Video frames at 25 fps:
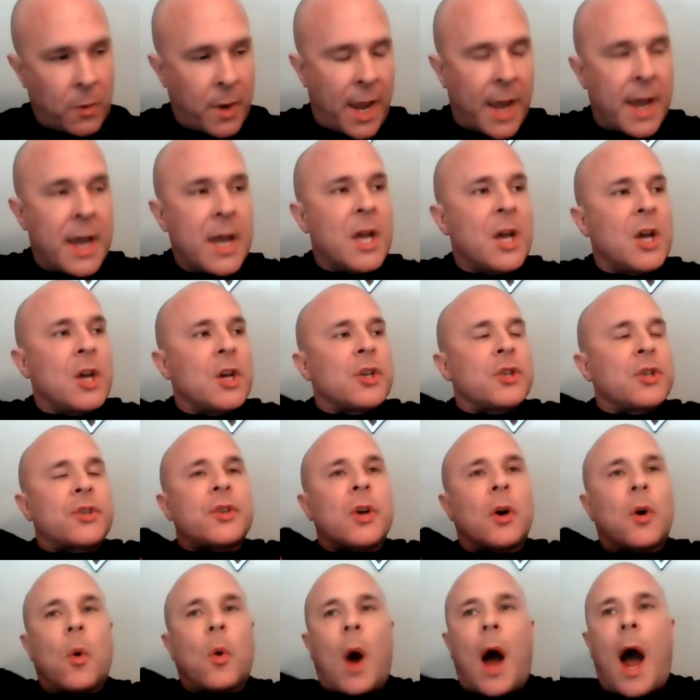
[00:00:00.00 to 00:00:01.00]
Okay,
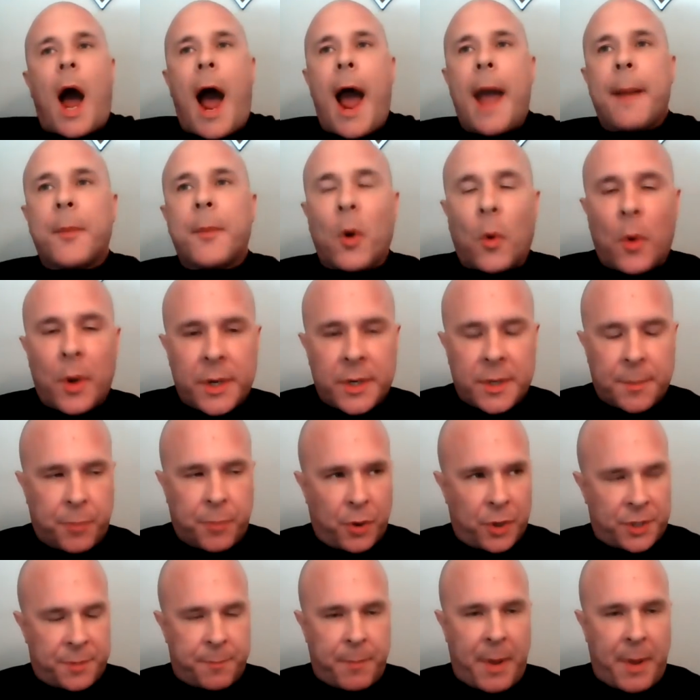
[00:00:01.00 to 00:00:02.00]
so I'm going to
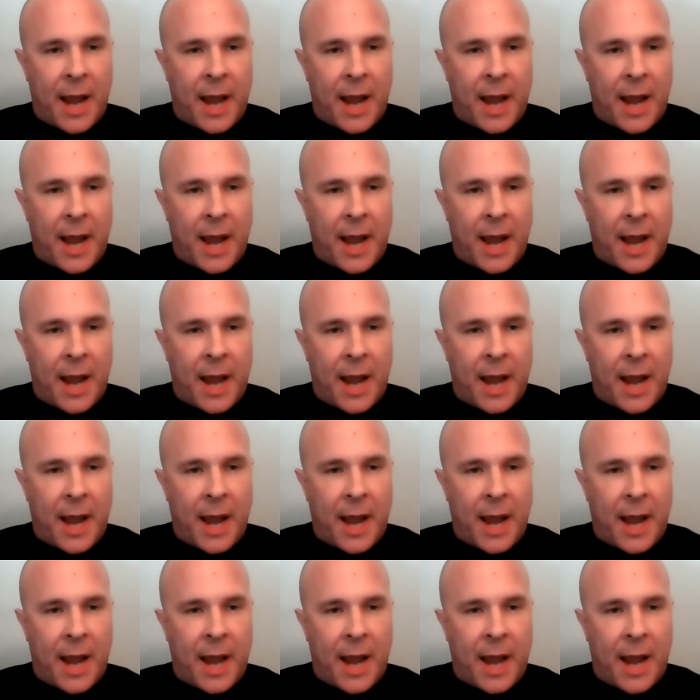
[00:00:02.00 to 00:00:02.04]
push